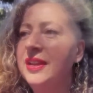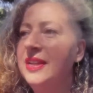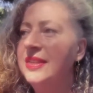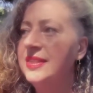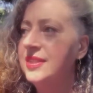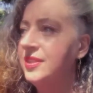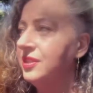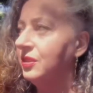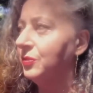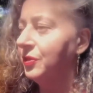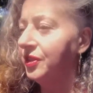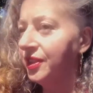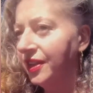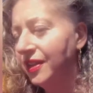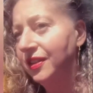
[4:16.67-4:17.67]
existing
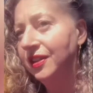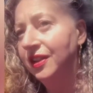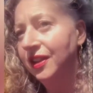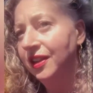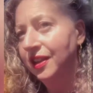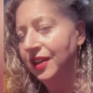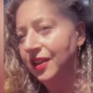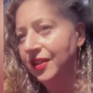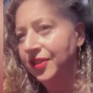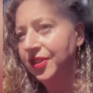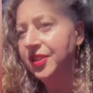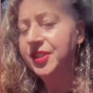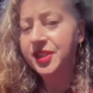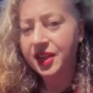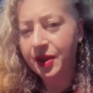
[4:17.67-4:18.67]
within
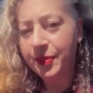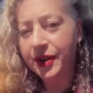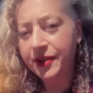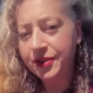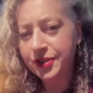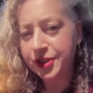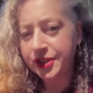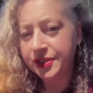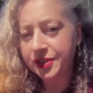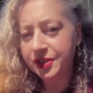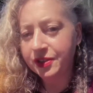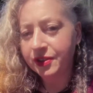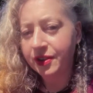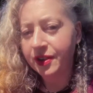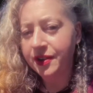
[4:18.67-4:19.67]
the same
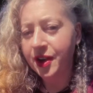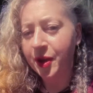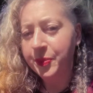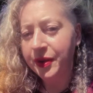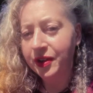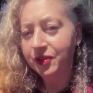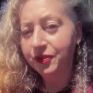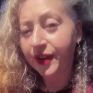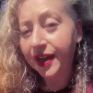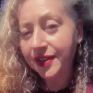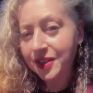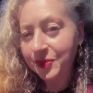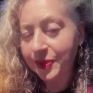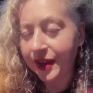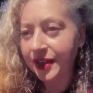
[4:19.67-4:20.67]
energies and not being
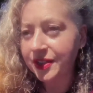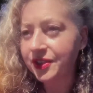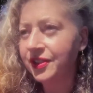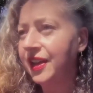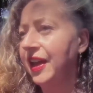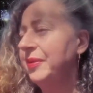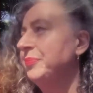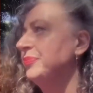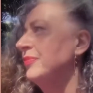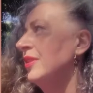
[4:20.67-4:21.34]
affected by it, okay?